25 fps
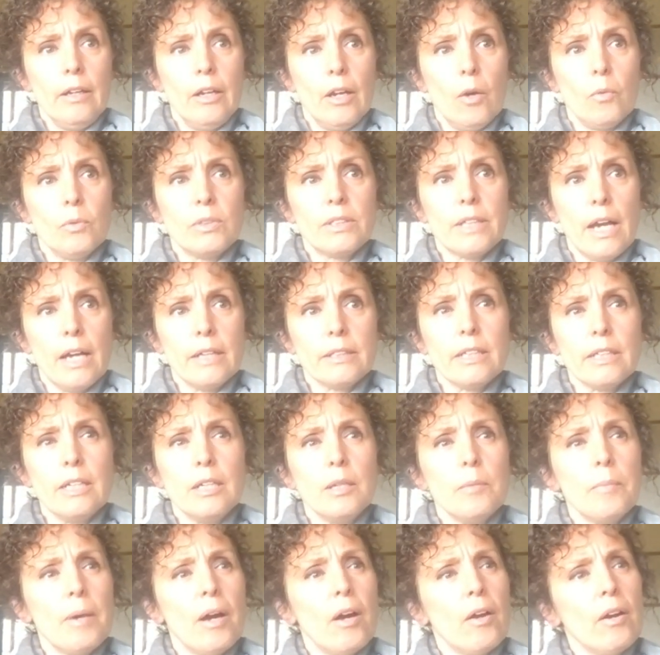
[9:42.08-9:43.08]
was
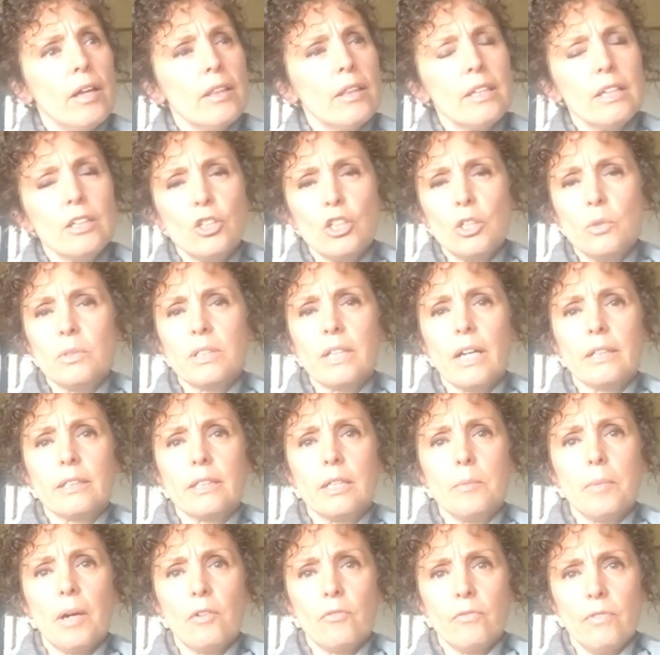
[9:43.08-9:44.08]
asking about, I think she was
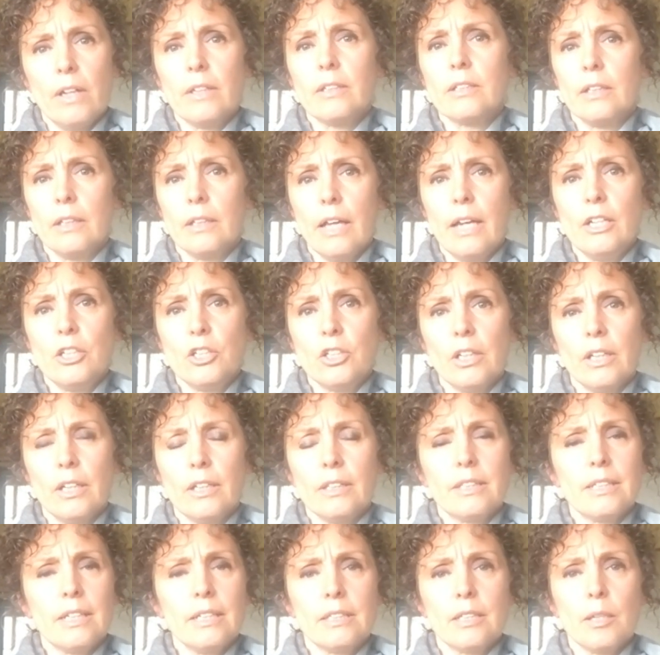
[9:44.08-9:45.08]
asking about ventilation,
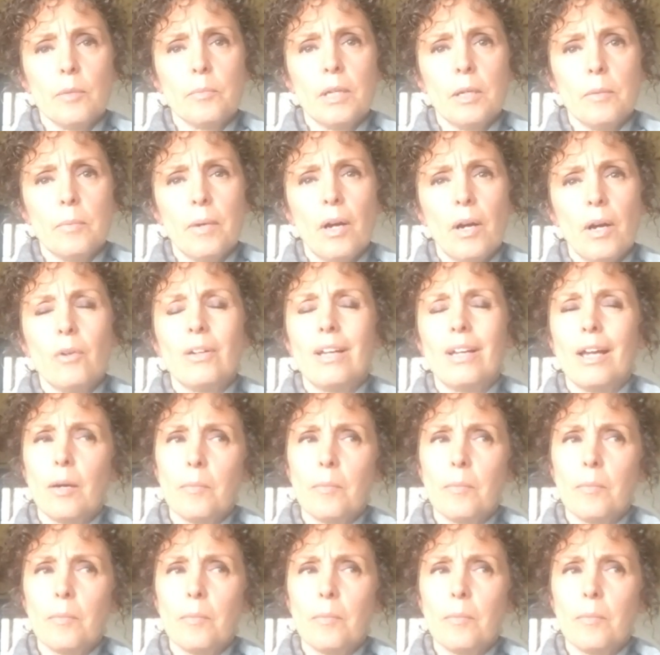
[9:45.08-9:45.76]
and said something about,